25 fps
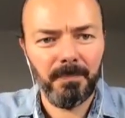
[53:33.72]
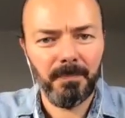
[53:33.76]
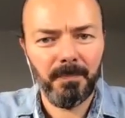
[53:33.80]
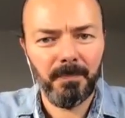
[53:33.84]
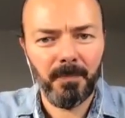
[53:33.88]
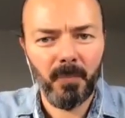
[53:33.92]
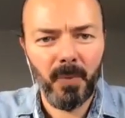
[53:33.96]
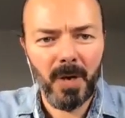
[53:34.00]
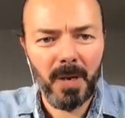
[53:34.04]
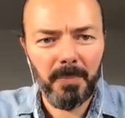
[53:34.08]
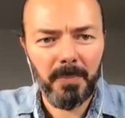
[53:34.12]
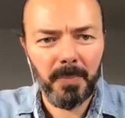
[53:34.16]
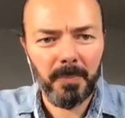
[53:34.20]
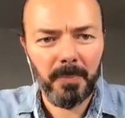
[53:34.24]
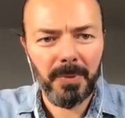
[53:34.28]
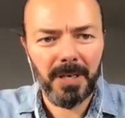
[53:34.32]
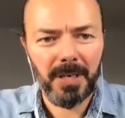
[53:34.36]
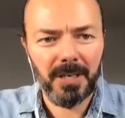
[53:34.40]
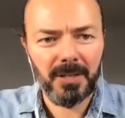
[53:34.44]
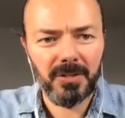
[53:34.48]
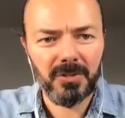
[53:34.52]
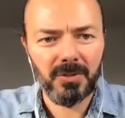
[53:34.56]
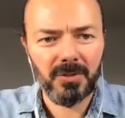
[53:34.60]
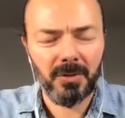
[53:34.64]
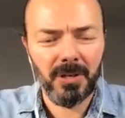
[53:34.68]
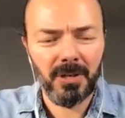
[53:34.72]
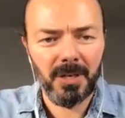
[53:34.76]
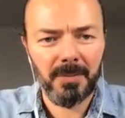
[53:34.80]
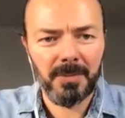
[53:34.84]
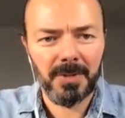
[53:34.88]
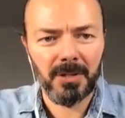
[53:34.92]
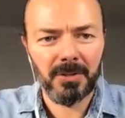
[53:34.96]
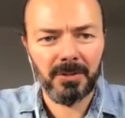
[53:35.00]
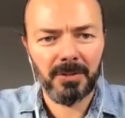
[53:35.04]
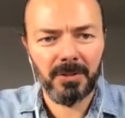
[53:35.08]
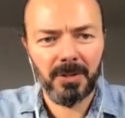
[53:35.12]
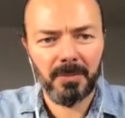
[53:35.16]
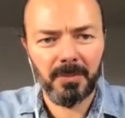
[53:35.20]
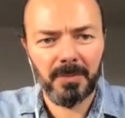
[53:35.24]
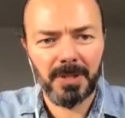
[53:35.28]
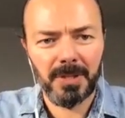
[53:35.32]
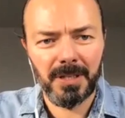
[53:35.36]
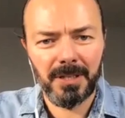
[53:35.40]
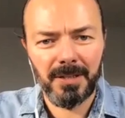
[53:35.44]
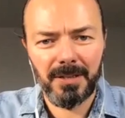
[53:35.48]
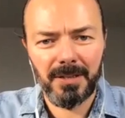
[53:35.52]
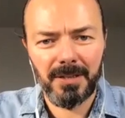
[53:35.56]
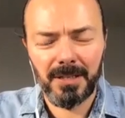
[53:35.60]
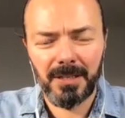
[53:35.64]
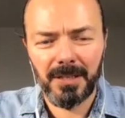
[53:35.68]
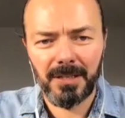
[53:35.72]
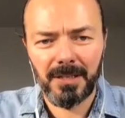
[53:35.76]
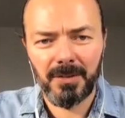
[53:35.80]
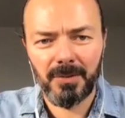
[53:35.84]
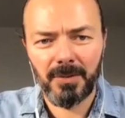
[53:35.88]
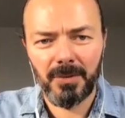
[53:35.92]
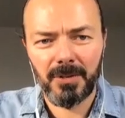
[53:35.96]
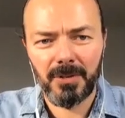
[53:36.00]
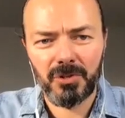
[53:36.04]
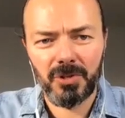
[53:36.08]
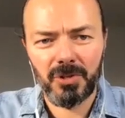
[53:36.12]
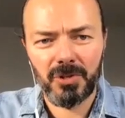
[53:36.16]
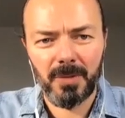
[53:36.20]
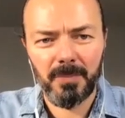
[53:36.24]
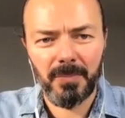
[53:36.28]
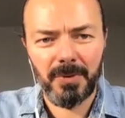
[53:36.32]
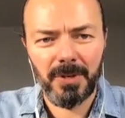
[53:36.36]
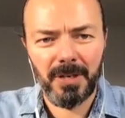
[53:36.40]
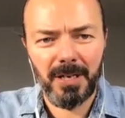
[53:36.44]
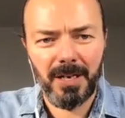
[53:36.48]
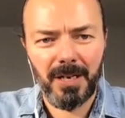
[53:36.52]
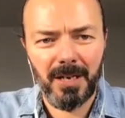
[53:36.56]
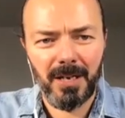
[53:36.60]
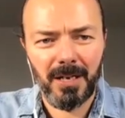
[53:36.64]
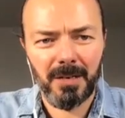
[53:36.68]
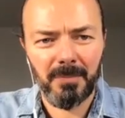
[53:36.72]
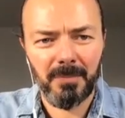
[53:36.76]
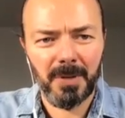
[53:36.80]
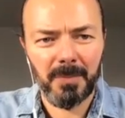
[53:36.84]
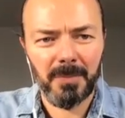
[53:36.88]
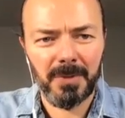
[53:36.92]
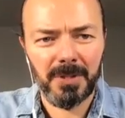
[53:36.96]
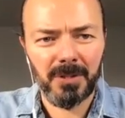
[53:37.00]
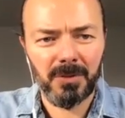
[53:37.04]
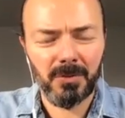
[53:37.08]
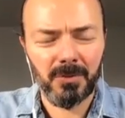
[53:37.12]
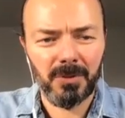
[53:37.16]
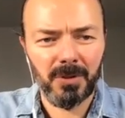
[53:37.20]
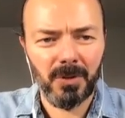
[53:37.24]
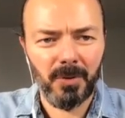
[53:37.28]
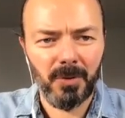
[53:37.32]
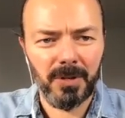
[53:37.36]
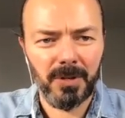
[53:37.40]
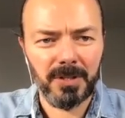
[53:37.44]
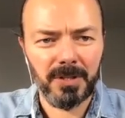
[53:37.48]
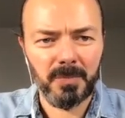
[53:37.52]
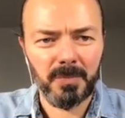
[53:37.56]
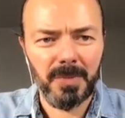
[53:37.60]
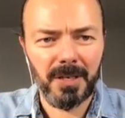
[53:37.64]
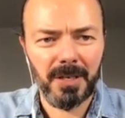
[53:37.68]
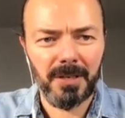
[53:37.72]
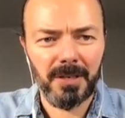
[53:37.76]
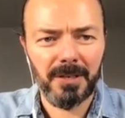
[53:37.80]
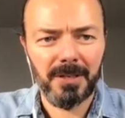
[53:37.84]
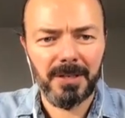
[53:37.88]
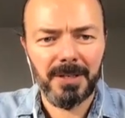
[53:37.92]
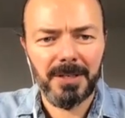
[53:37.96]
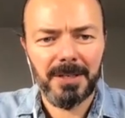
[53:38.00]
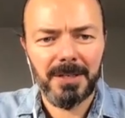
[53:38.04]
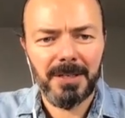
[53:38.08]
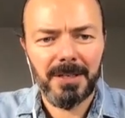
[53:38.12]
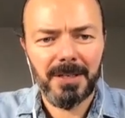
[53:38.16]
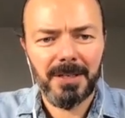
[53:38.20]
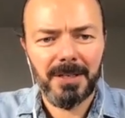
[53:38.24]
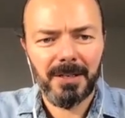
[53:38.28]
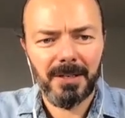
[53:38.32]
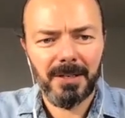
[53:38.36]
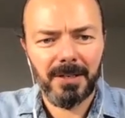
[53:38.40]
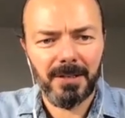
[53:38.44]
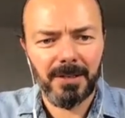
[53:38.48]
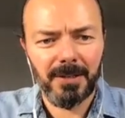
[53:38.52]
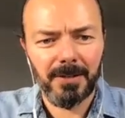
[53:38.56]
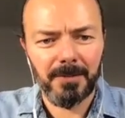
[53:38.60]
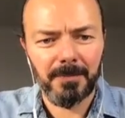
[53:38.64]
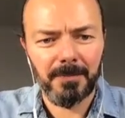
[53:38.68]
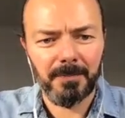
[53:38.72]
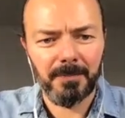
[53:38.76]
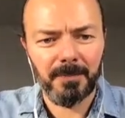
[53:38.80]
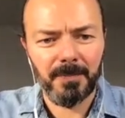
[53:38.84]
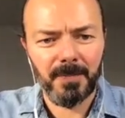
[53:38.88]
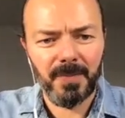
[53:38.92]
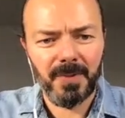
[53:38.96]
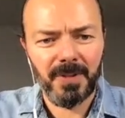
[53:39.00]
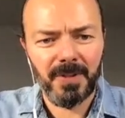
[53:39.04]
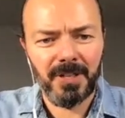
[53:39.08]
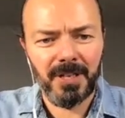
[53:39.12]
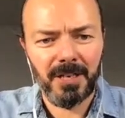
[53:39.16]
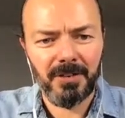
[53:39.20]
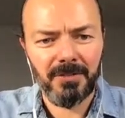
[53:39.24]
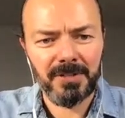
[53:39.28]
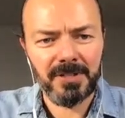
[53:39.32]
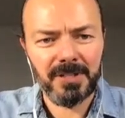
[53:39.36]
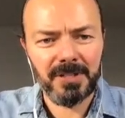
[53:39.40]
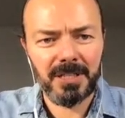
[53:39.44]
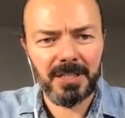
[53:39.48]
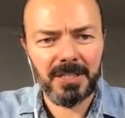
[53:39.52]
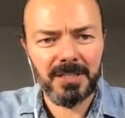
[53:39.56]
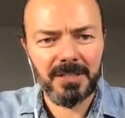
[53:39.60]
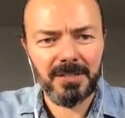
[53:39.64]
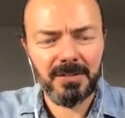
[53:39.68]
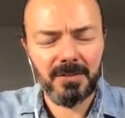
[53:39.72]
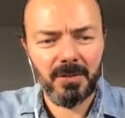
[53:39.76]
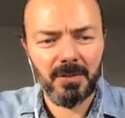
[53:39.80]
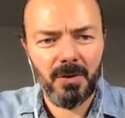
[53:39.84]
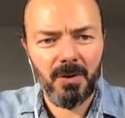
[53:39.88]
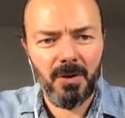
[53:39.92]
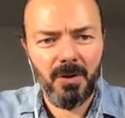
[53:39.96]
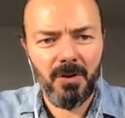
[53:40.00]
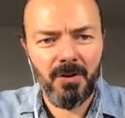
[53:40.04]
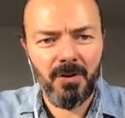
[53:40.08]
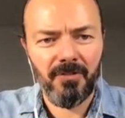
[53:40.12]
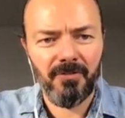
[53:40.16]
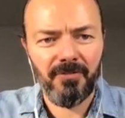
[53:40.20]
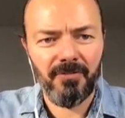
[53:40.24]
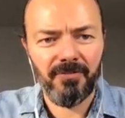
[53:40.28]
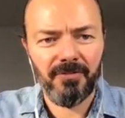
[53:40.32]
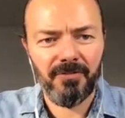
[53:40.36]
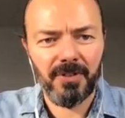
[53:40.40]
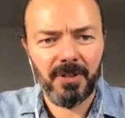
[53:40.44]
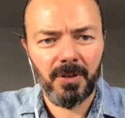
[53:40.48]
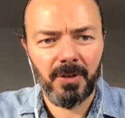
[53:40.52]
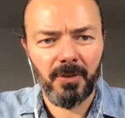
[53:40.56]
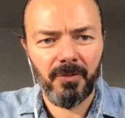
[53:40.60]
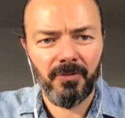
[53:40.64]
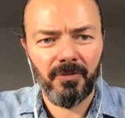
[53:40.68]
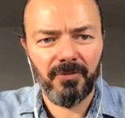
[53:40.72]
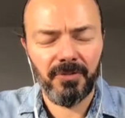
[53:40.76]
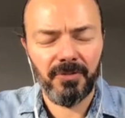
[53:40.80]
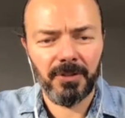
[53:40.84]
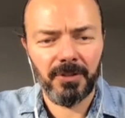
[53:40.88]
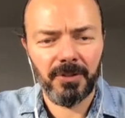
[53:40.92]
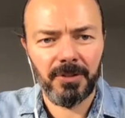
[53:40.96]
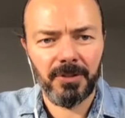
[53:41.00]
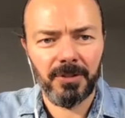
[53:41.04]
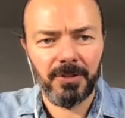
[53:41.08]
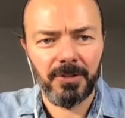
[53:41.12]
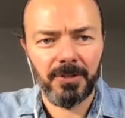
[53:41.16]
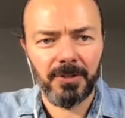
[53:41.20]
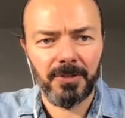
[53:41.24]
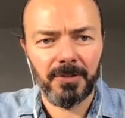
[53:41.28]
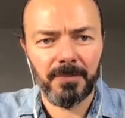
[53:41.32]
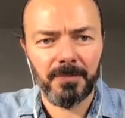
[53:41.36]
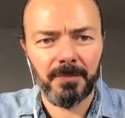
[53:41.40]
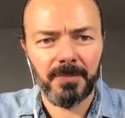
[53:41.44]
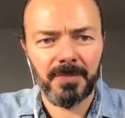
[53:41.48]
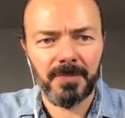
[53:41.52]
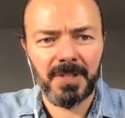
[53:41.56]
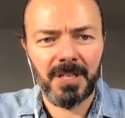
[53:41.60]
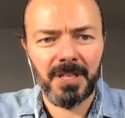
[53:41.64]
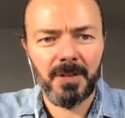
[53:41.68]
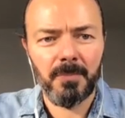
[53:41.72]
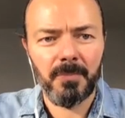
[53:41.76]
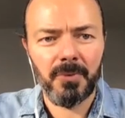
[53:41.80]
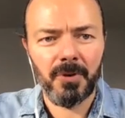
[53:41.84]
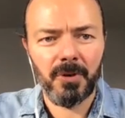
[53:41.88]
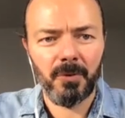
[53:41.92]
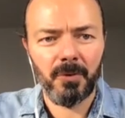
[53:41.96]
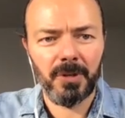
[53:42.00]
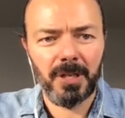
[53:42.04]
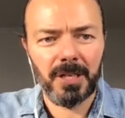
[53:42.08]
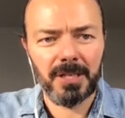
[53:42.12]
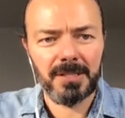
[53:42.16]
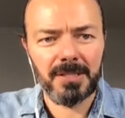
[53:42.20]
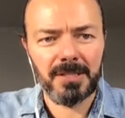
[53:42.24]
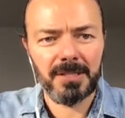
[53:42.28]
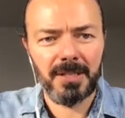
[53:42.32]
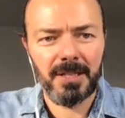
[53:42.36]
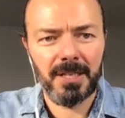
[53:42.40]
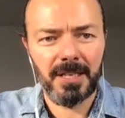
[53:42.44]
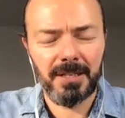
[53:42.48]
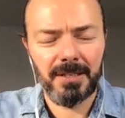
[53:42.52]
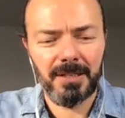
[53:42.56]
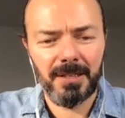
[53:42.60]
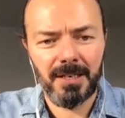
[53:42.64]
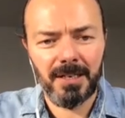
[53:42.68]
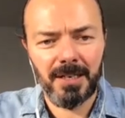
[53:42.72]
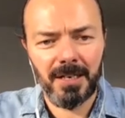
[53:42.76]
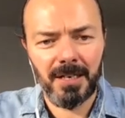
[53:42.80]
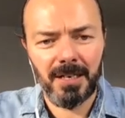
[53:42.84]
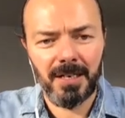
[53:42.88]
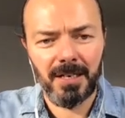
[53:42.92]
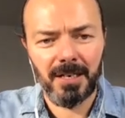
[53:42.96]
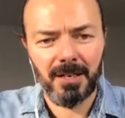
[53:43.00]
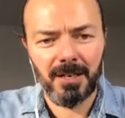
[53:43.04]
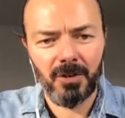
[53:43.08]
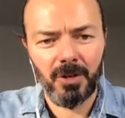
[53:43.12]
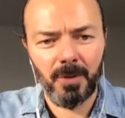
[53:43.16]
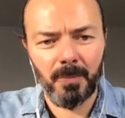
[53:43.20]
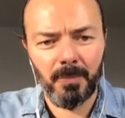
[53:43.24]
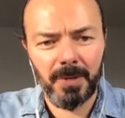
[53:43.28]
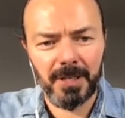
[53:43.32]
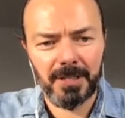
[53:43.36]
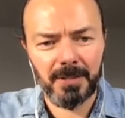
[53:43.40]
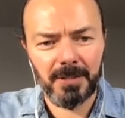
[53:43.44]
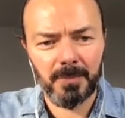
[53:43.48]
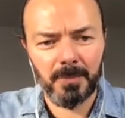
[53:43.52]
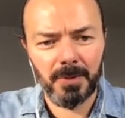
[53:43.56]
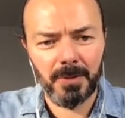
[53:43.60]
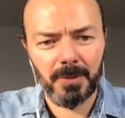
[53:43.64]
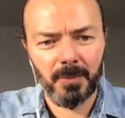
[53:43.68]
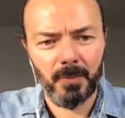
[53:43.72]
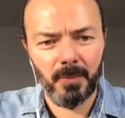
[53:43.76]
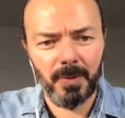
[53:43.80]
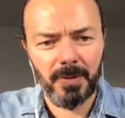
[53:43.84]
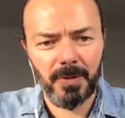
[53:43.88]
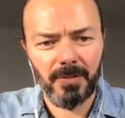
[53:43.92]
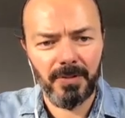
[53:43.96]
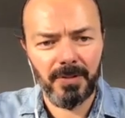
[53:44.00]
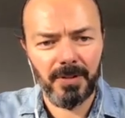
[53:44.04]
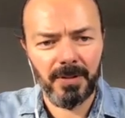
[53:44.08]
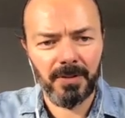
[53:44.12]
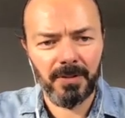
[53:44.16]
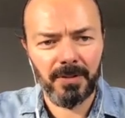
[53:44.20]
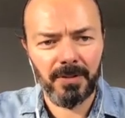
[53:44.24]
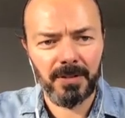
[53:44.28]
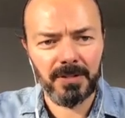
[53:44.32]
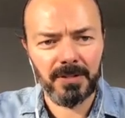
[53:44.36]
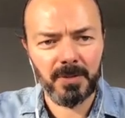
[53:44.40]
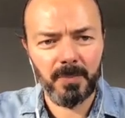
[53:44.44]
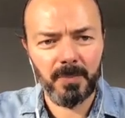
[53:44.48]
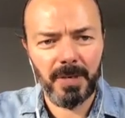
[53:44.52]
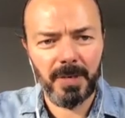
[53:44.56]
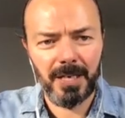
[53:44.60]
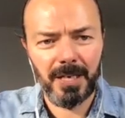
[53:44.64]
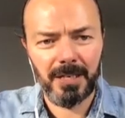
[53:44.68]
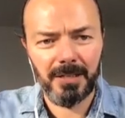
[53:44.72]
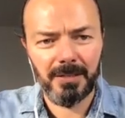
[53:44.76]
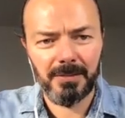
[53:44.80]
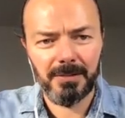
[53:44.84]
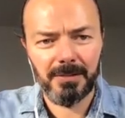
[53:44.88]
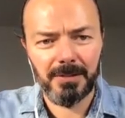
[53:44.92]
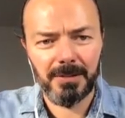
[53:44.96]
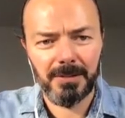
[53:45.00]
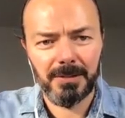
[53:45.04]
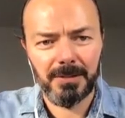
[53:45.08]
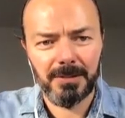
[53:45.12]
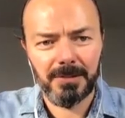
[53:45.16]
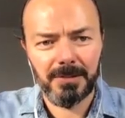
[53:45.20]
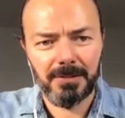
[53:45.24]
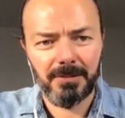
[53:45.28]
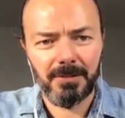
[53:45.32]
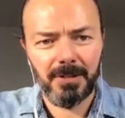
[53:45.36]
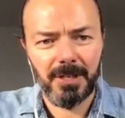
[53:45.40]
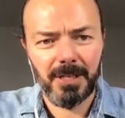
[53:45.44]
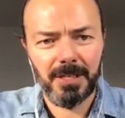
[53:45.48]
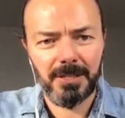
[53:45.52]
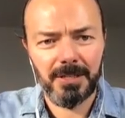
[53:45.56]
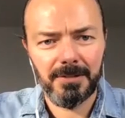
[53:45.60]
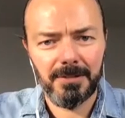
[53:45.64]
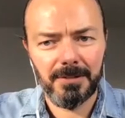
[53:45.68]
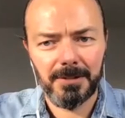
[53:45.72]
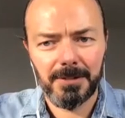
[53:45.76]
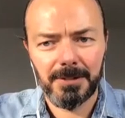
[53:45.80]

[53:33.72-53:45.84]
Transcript: web page on lamy.com, I think into the shop. Carl, maybe you know this better. Um, there is a list of, of um, other products that are compatible with this pen, right?